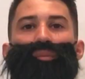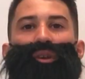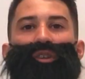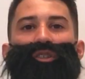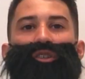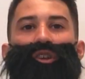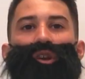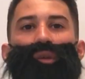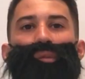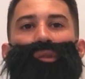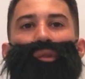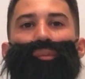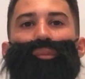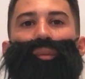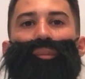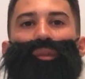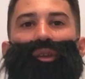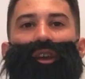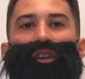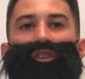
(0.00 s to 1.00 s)
of Mexico, with a
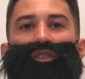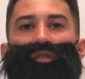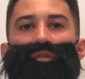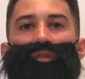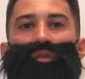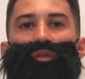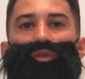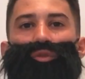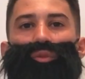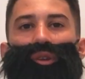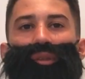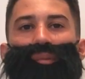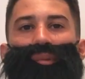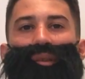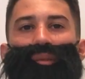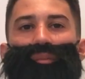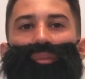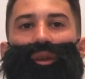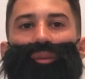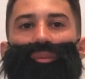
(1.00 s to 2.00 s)
population of over 20
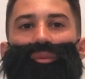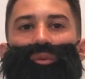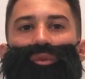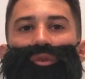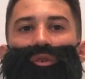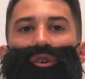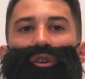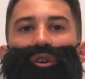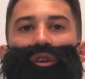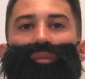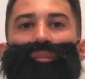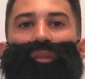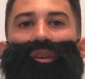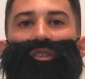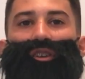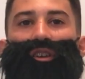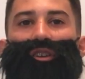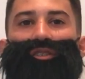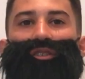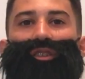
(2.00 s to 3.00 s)
million people.
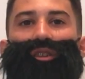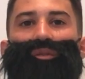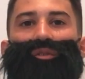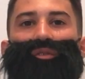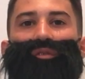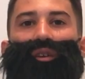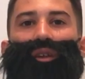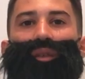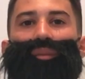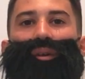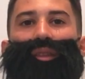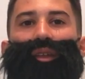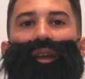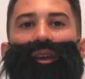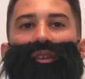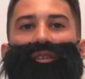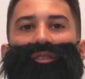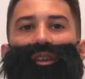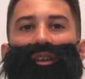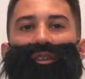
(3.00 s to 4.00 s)
Mexico City was founded by the
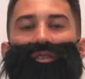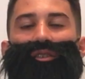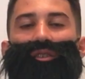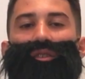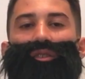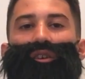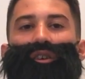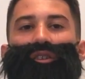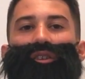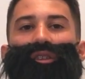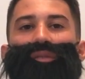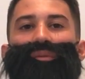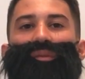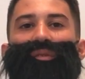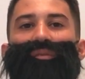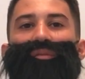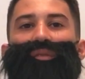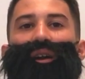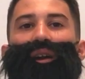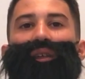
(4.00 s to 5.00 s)
Aztecs in
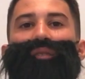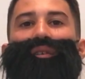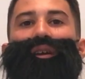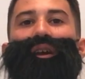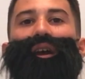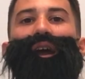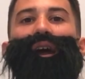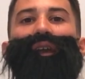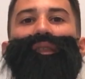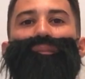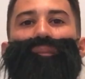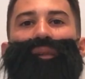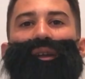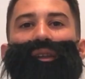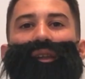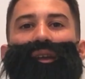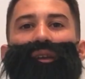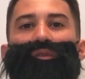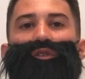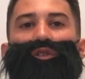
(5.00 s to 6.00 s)
1325, and the
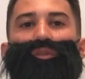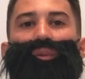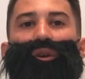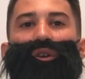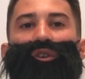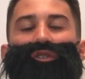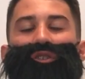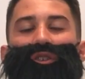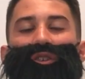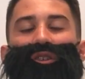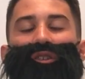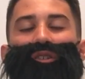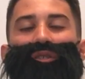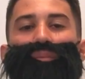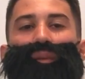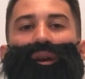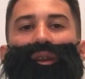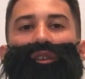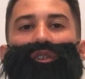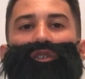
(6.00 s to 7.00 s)
main language spoken is
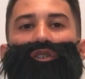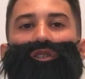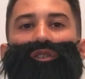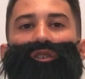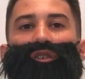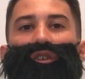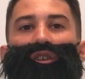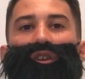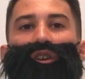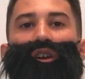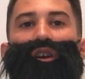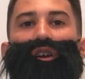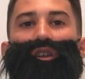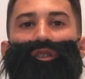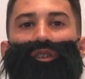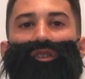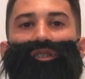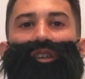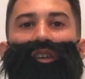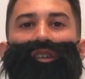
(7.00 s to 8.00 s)
Spanish.
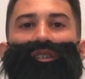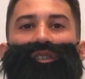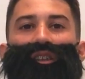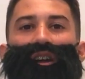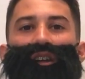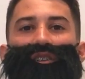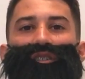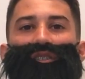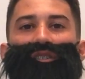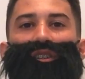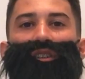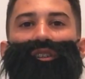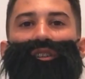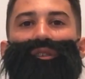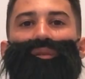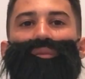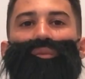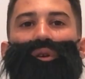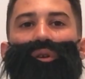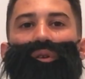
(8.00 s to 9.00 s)
The sixth largest city in
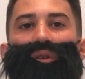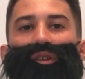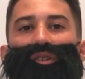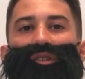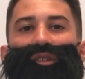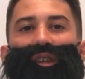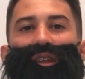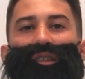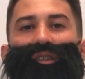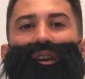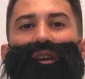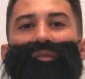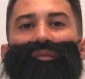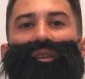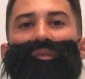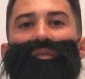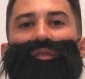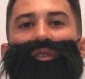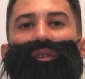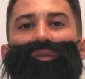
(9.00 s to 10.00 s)
the world is said to have
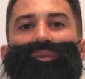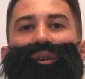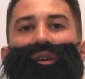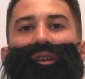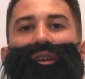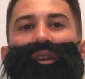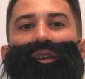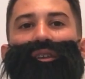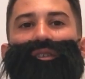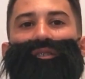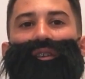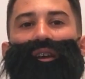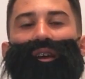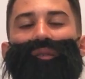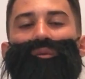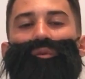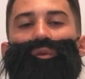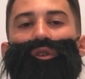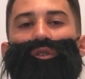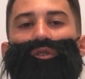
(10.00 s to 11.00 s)
everything one needs
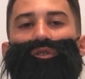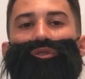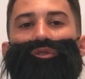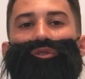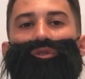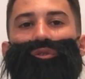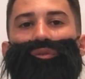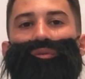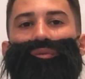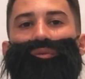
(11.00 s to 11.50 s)
and wants.